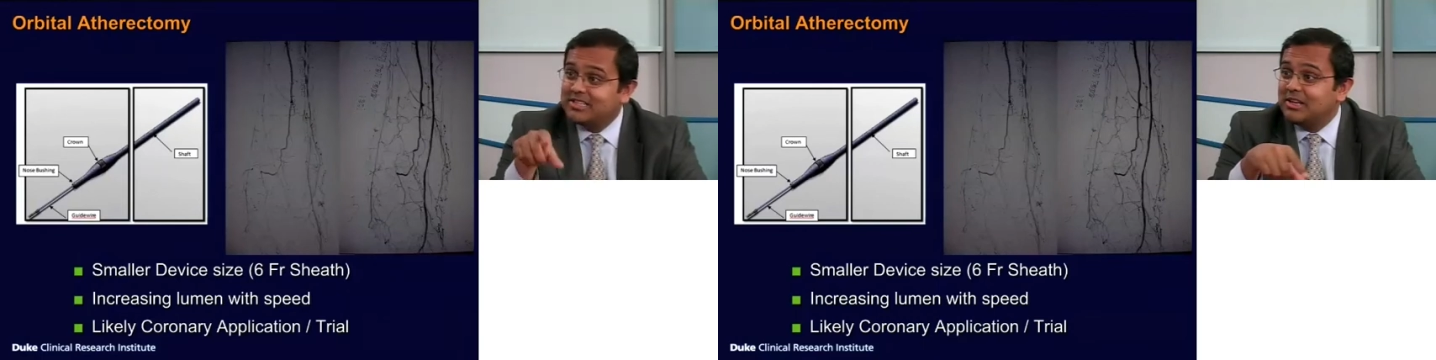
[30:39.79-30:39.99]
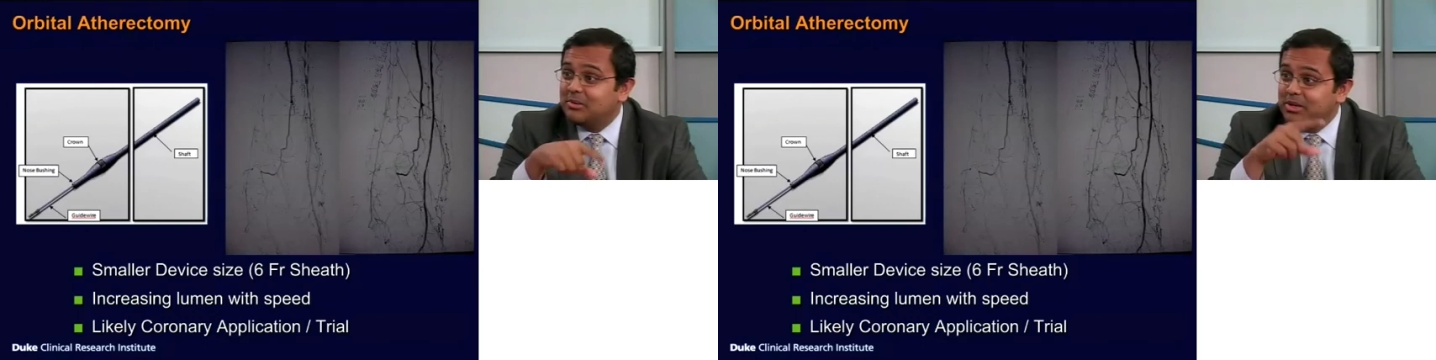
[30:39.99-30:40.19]

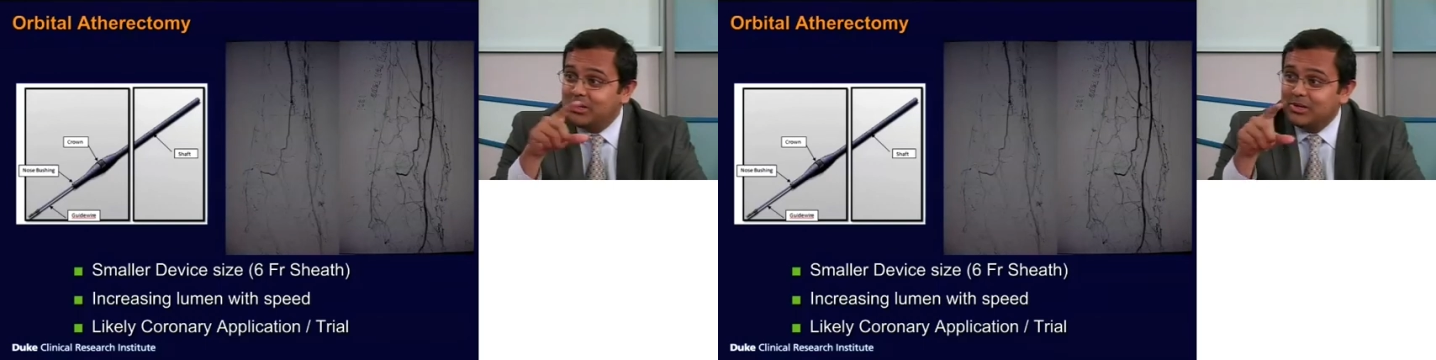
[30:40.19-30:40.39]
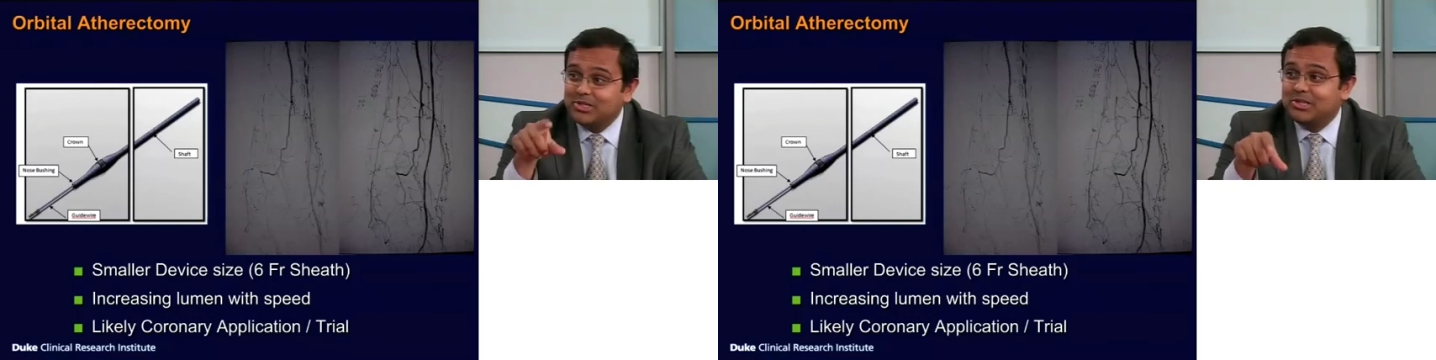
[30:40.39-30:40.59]

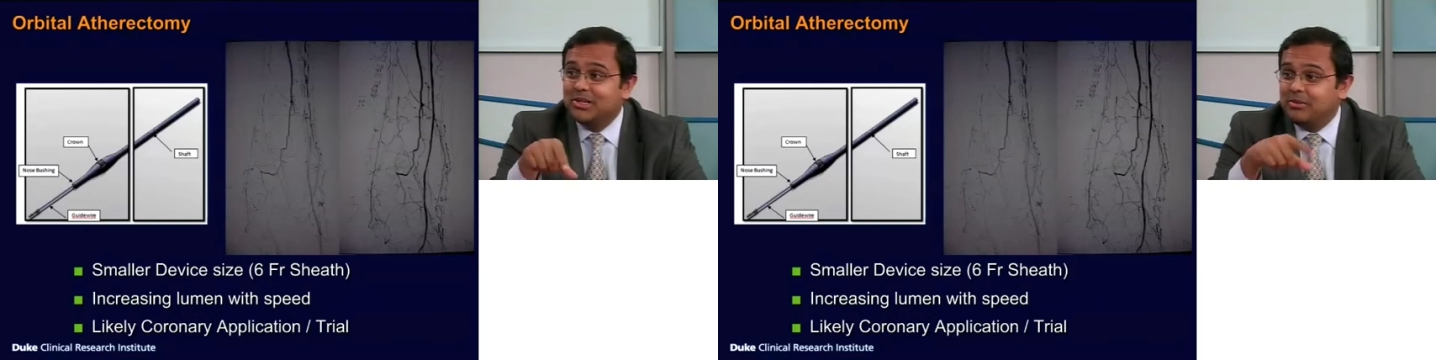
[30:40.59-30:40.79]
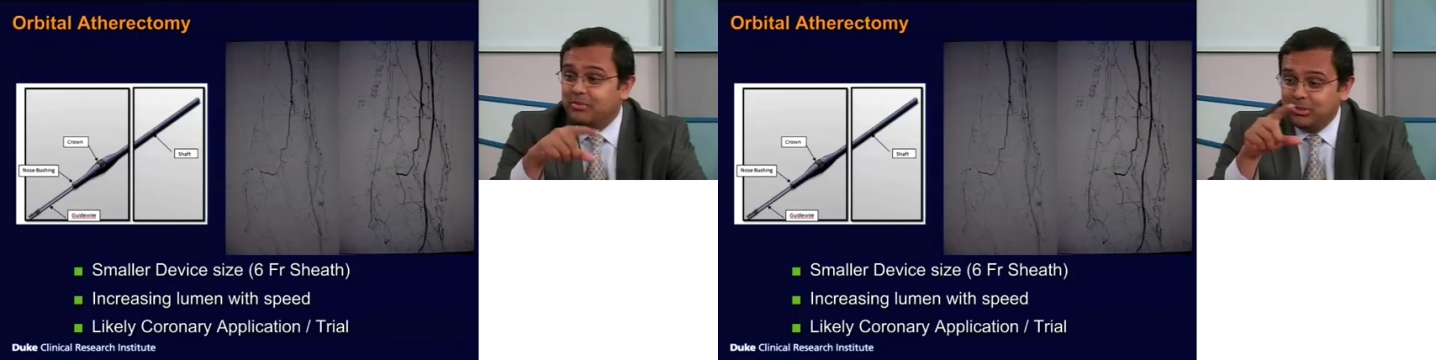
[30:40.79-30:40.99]

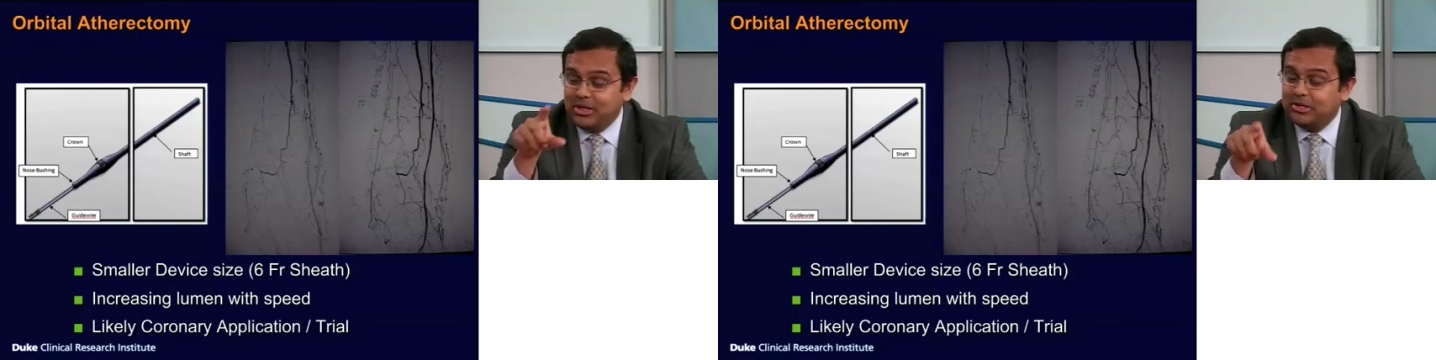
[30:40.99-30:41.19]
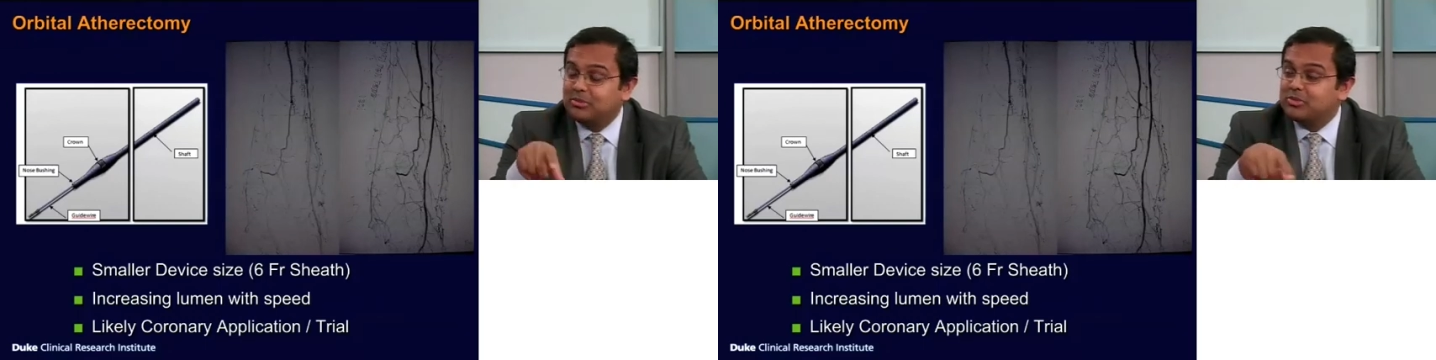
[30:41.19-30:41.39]

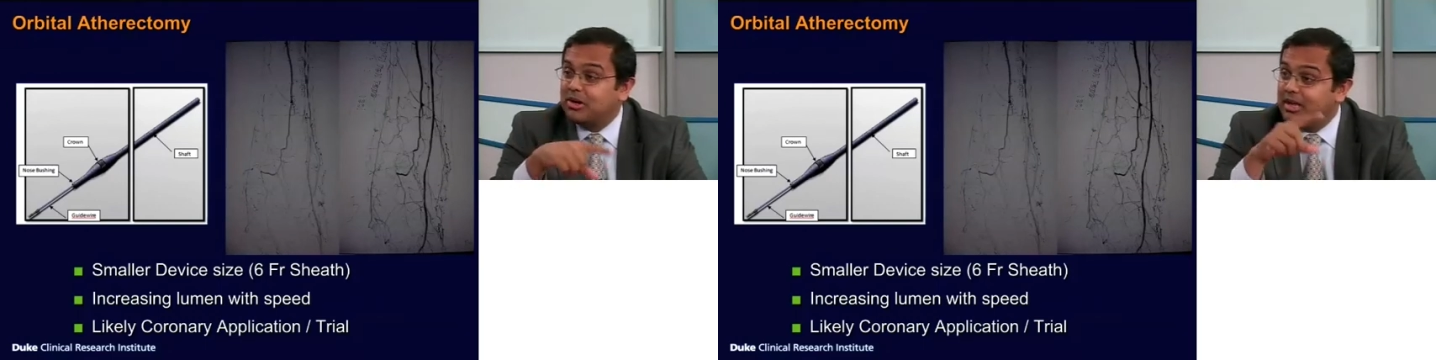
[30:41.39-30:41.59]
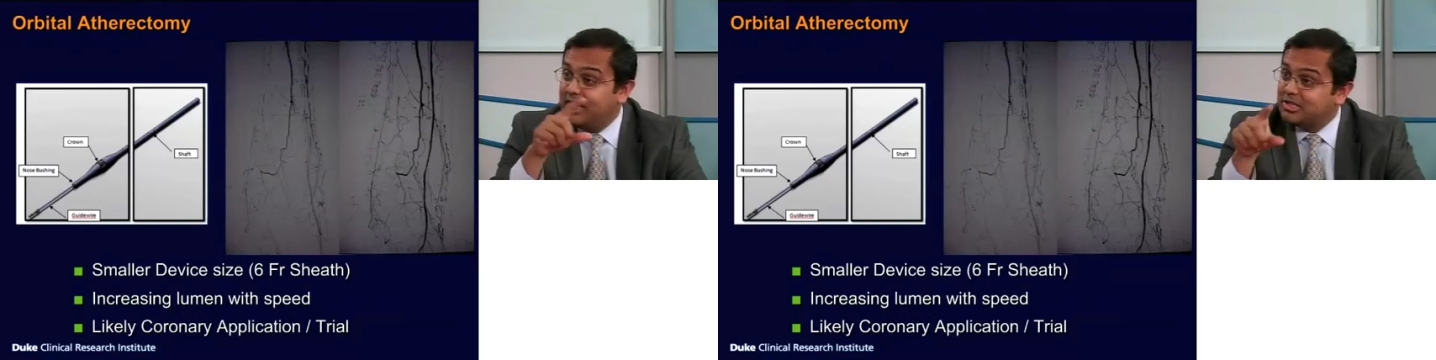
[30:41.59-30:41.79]
millimeters,
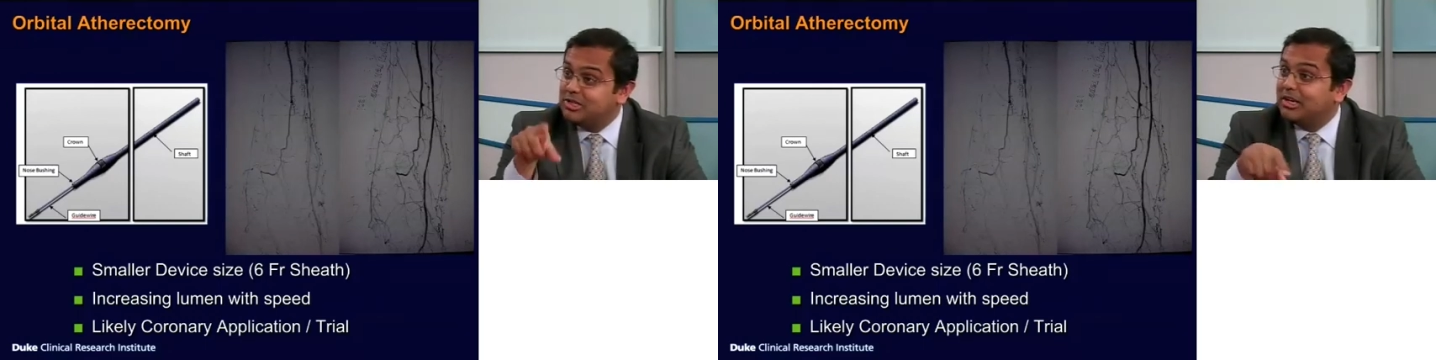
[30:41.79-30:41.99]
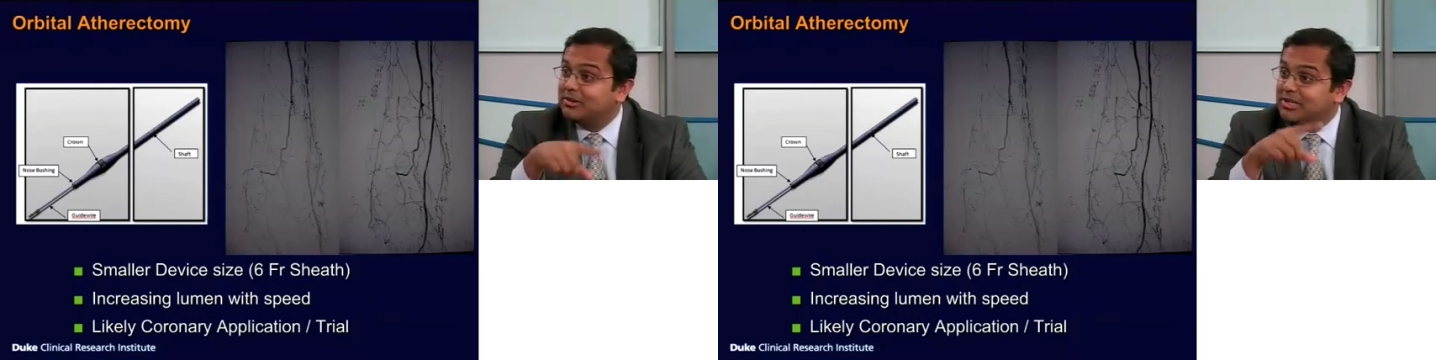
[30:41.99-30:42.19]
as you
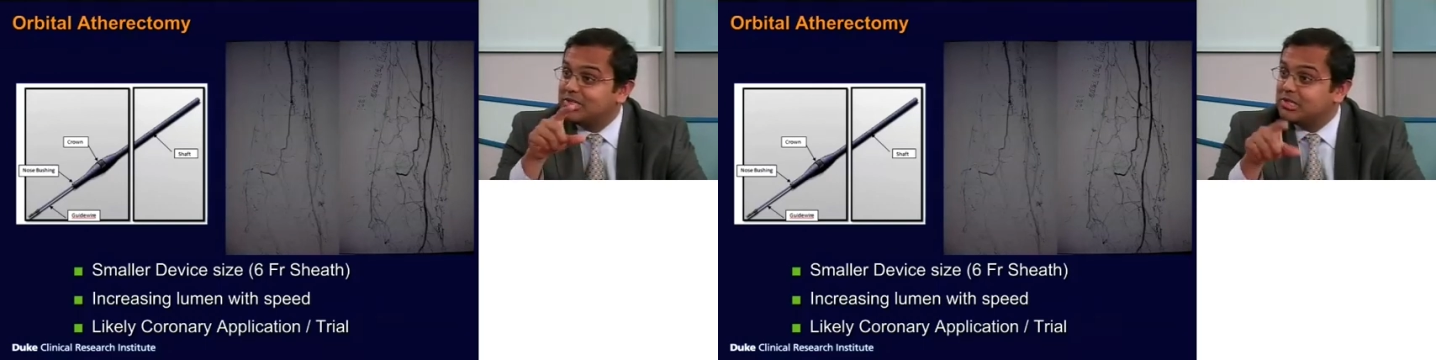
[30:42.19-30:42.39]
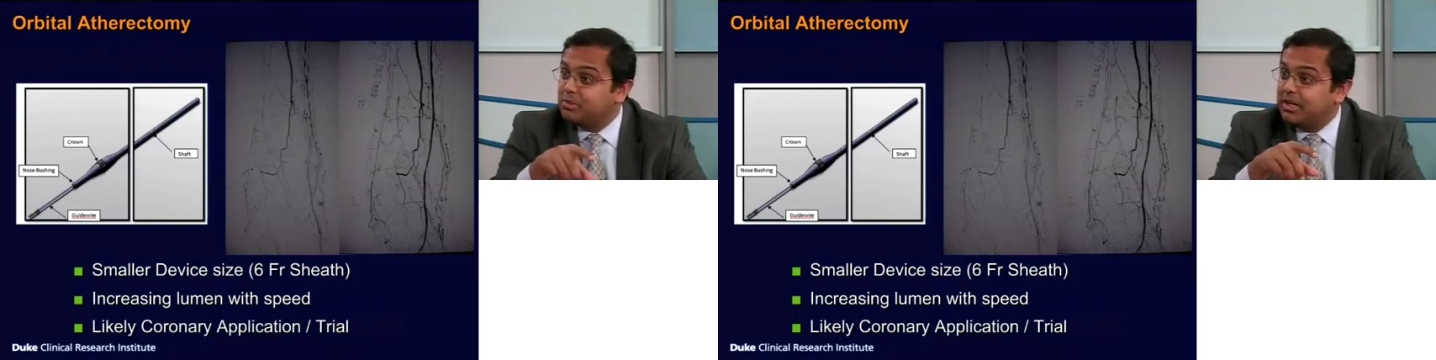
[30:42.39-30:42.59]
increase
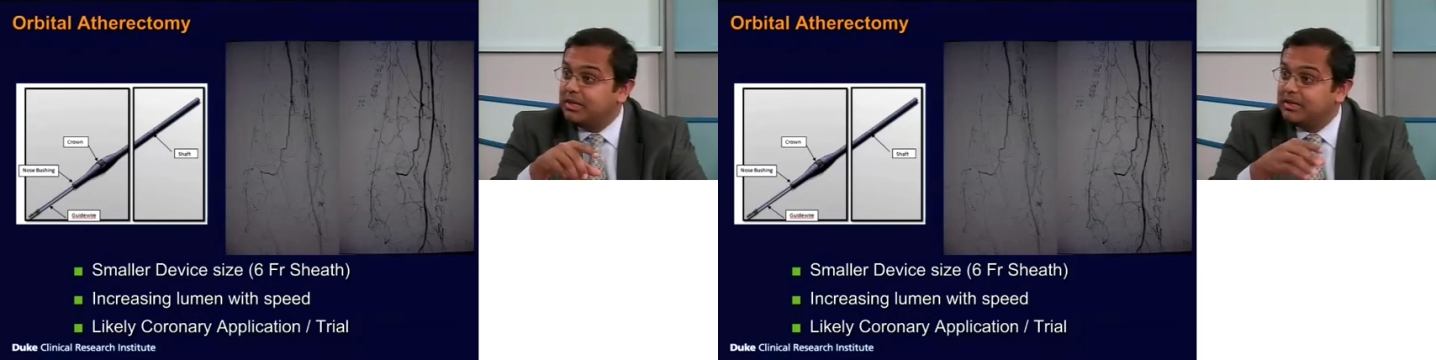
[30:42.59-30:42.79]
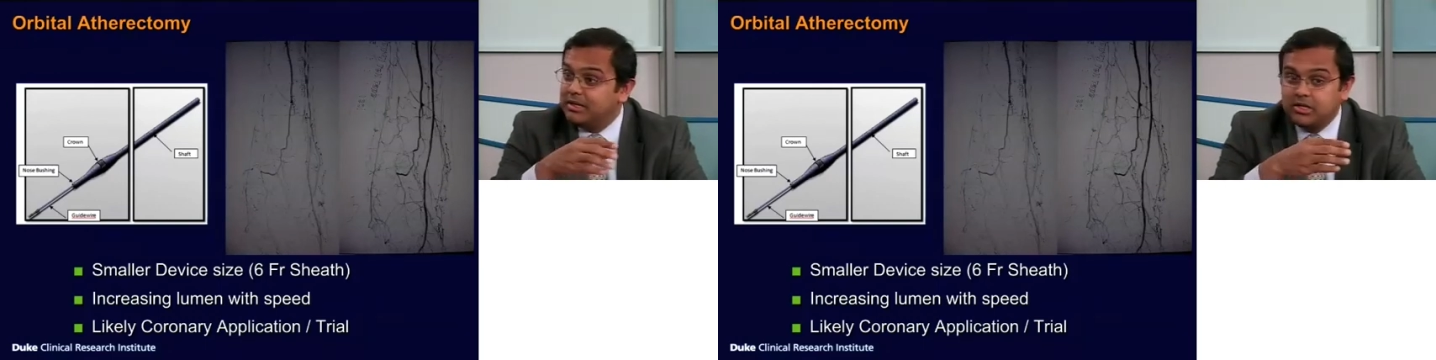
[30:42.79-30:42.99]
the speed.